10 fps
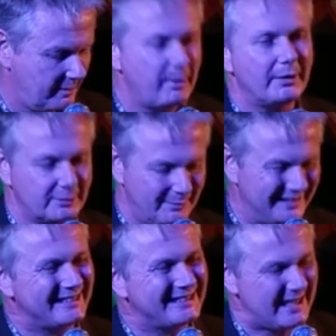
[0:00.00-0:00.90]
Part of me
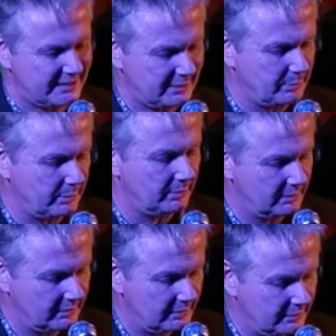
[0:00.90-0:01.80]
detestable,
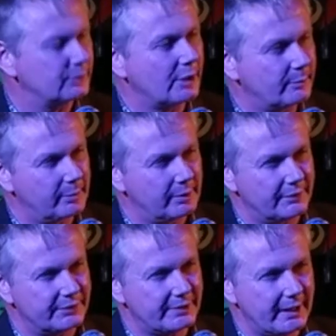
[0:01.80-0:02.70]
or so people
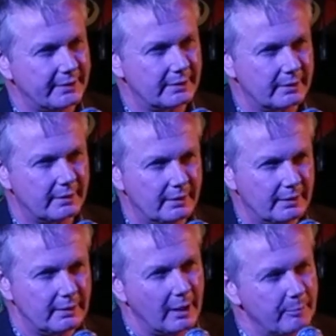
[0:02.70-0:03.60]
have said.
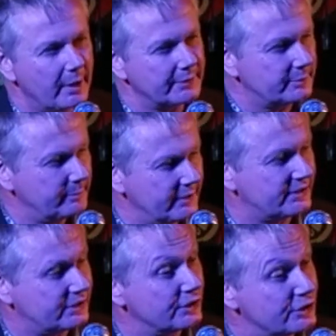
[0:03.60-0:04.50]
And part of me
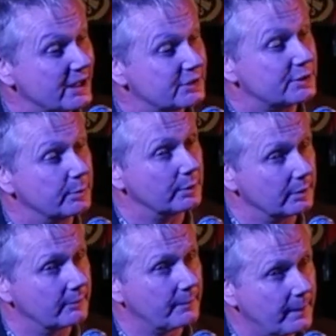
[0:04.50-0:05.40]
suggestible,
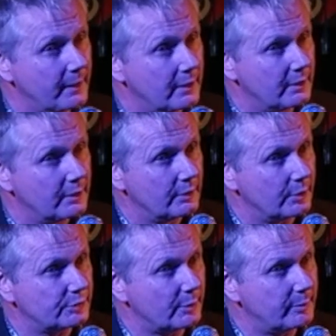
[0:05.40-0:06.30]

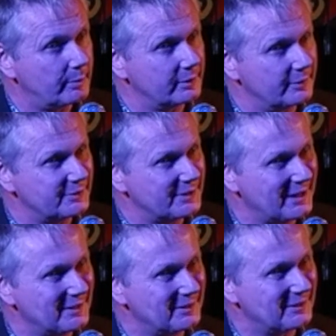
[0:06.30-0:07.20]
or so people have
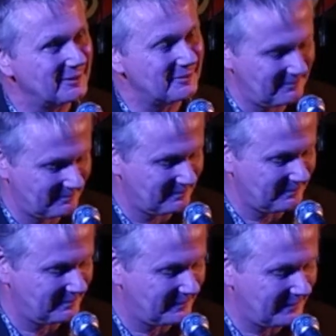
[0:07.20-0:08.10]
said.
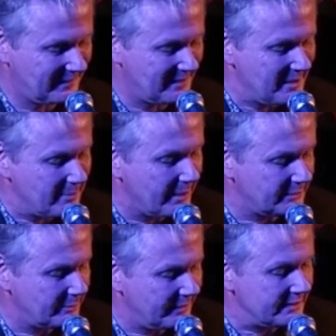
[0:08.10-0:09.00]

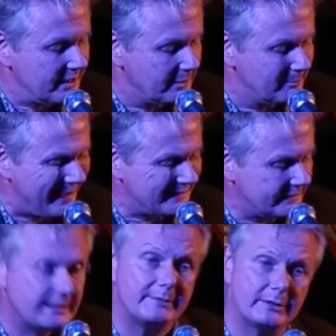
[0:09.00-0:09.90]
Part of me is
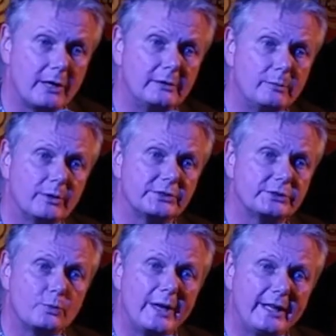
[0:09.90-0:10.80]
competitive, it only wants
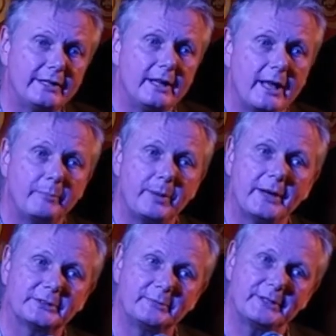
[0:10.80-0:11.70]
to win, and
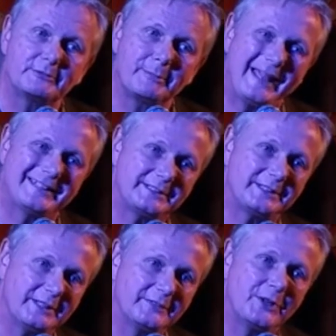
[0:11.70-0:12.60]
part of me is
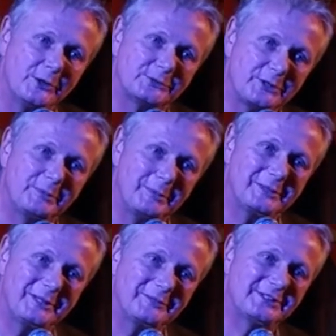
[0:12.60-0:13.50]
repetitive, or so
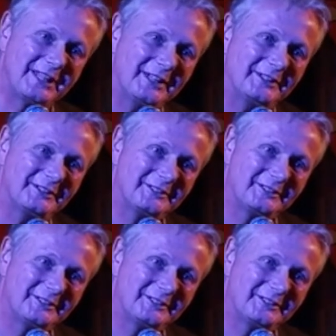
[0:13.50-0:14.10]
people have said.